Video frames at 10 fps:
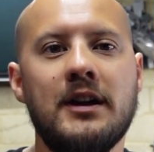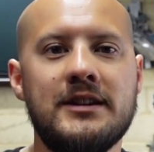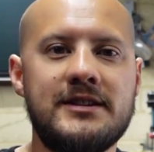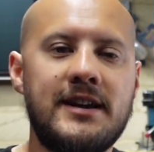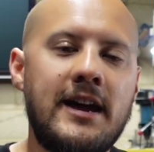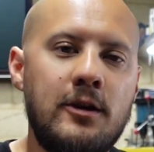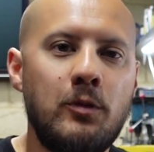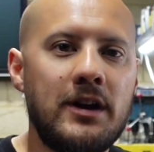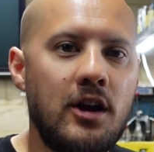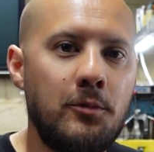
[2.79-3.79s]
Today
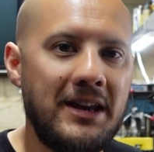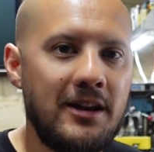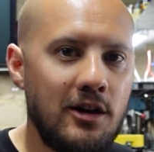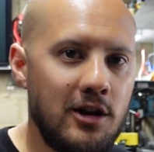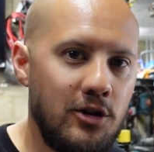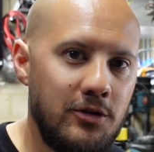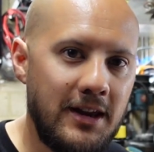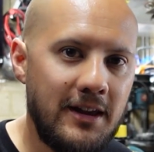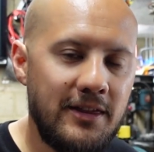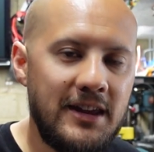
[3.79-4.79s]
we're going to be
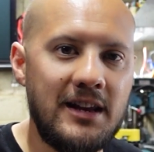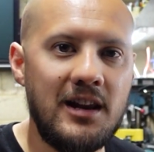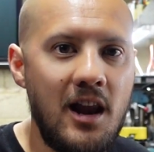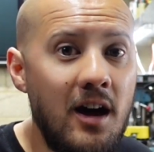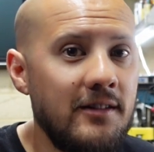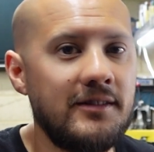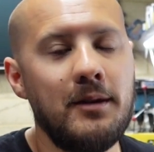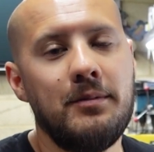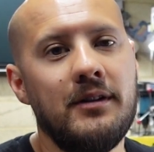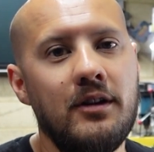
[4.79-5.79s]
concluding the last
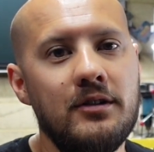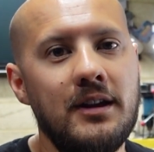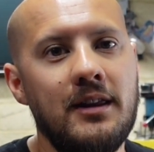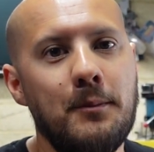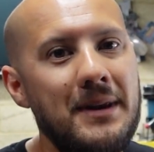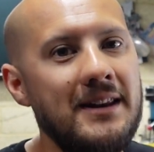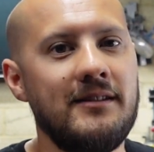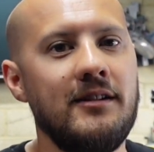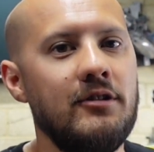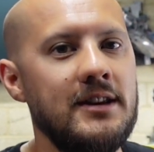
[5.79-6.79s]
episode in the
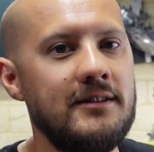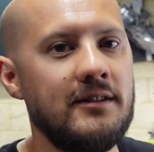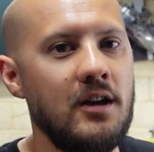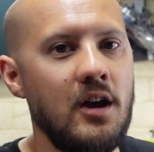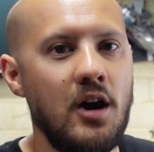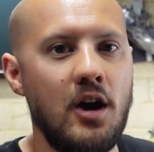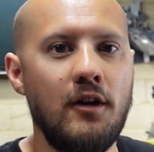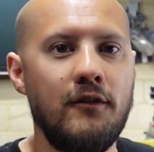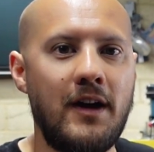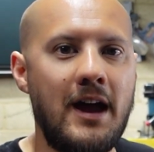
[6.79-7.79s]
mini-series
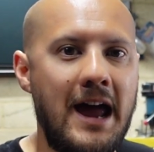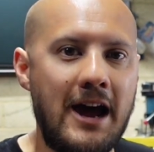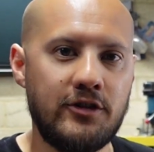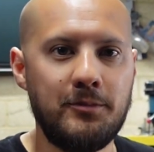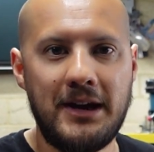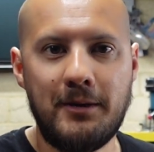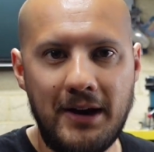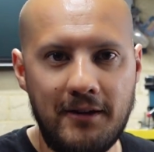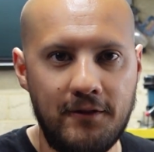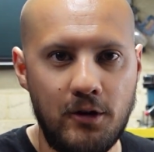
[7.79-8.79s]
of how to make a
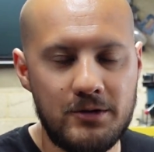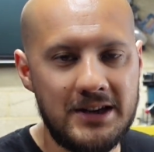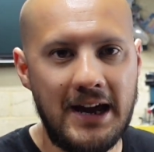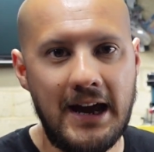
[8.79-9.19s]
manifold,